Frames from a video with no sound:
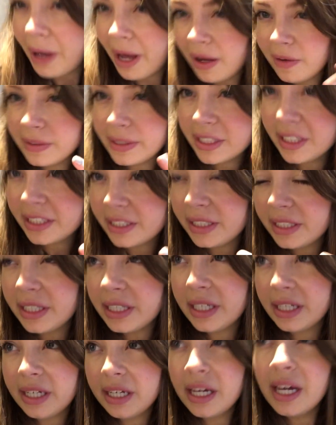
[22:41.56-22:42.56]
out to
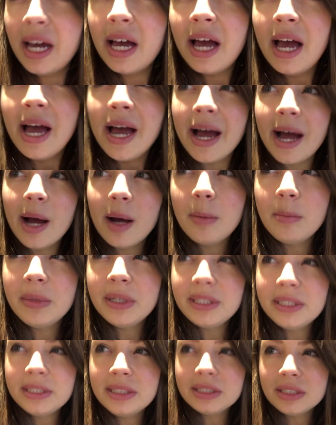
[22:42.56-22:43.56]
see how
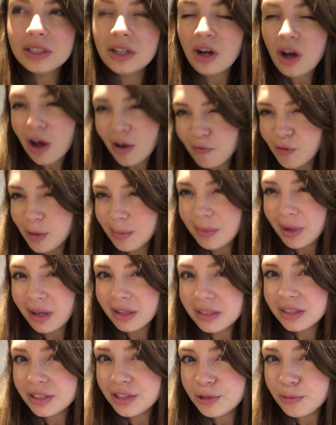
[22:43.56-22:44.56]
many coffee
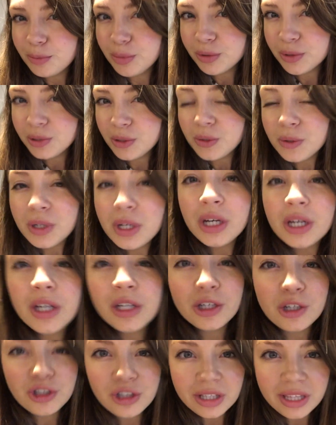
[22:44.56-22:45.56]
pots to brew.
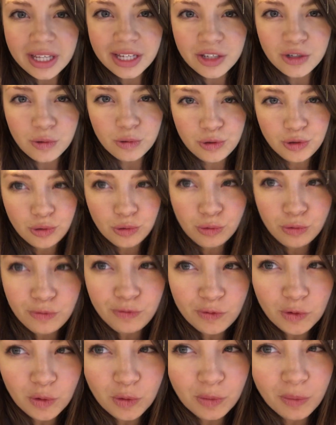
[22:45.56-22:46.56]
Usually they do two
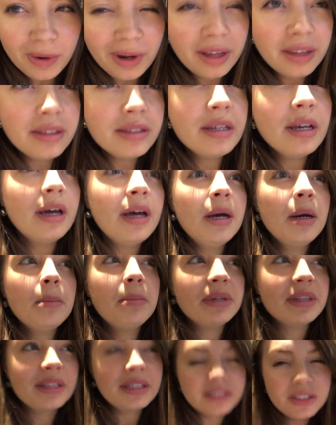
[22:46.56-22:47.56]
full ones,
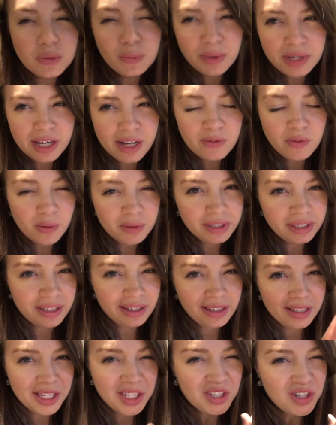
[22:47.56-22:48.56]
but this week I've only
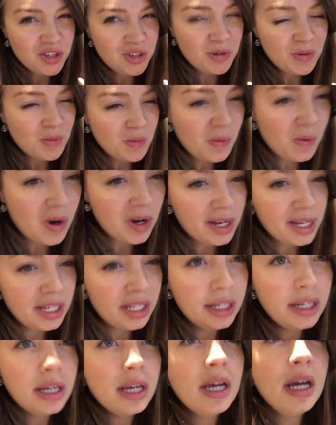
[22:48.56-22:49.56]
needed to do
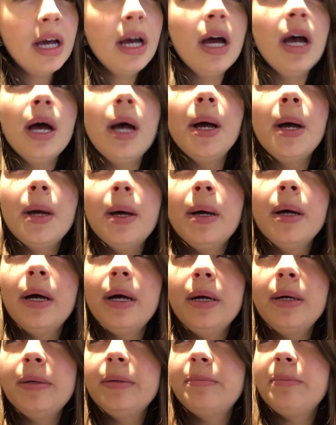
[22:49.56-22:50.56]
one.
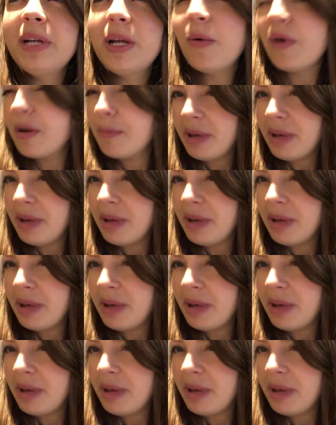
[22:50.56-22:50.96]
But I wanna